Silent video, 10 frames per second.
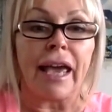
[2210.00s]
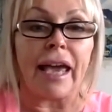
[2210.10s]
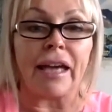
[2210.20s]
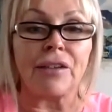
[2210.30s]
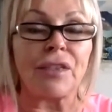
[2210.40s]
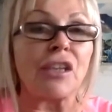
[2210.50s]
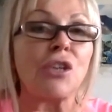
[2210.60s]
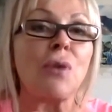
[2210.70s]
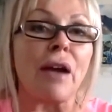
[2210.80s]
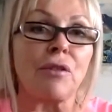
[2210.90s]
And thank
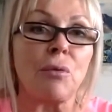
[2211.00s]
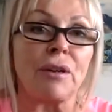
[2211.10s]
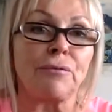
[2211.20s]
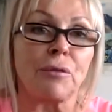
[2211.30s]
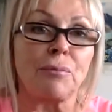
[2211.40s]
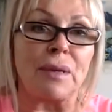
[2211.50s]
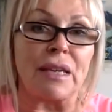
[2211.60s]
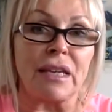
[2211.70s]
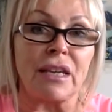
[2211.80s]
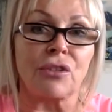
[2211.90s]
you, everyone, for
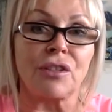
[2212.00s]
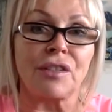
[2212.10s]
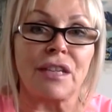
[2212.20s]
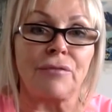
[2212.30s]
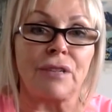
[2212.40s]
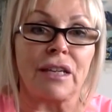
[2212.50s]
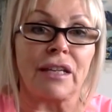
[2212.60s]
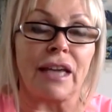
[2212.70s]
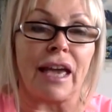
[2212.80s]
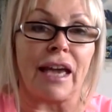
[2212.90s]
being here this
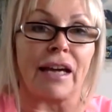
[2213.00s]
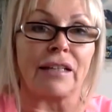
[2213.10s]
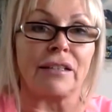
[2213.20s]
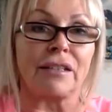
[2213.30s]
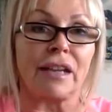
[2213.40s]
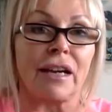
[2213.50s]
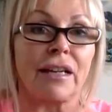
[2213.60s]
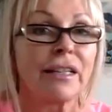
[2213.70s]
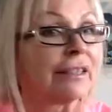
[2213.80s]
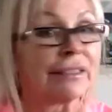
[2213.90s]
evening. And
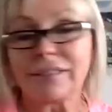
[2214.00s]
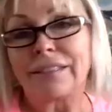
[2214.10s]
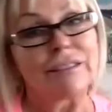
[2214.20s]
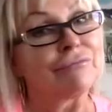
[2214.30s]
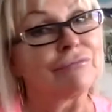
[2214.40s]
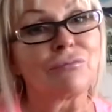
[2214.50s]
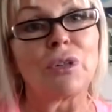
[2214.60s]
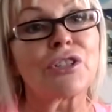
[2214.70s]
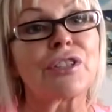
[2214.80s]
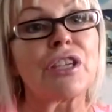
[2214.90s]

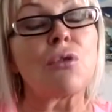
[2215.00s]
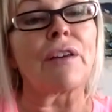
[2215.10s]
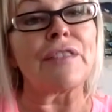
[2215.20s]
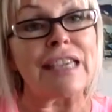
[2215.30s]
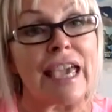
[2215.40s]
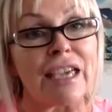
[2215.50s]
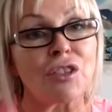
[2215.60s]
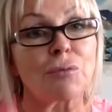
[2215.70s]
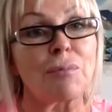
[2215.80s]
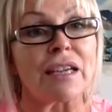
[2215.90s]
we'll see you on the
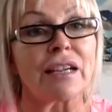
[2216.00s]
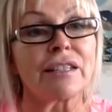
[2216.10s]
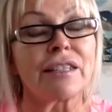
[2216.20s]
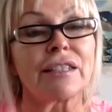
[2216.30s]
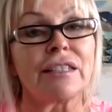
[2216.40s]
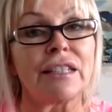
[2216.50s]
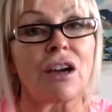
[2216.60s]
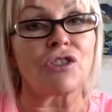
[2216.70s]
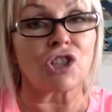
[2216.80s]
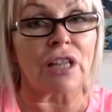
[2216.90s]
8th, because
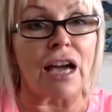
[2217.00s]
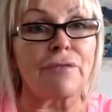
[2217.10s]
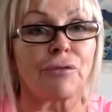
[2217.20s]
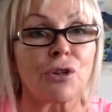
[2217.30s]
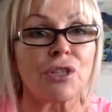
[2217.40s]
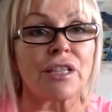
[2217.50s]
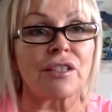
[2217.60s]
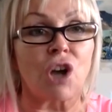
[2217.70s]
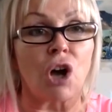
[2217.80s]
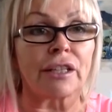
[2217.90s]
July 1st
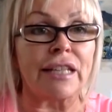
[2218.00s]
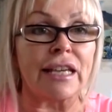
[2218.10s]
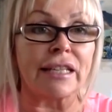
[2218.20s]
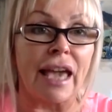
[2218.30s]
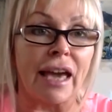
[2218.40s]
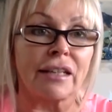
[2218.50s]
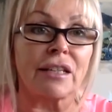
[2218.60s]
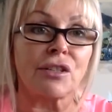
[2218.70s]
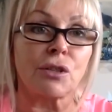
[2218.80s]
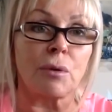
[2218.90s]
is a holiday in
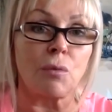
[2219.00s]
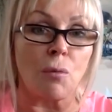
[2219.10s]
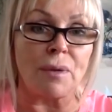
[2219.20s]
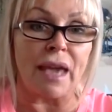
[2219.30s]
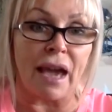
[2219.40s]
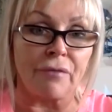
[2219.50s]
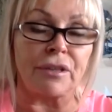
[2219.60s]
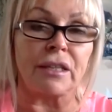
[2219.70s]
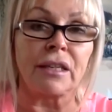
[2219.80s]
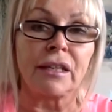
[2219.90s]
Canada, so we won't be
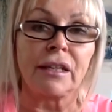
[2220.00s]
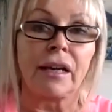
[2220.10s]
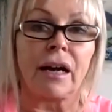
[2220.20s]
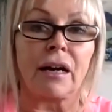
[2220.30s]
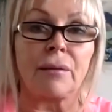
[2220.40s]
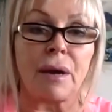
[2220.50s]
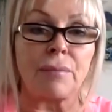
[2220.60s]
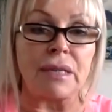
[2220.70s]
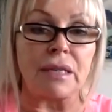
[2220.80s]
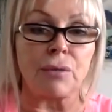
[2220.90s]
having a
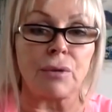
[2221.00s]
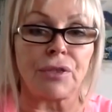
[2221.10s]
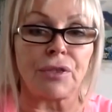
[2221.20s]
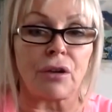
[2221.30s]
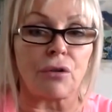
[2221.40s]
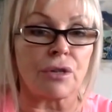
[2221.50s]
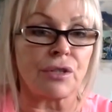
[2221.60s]
meeting with or a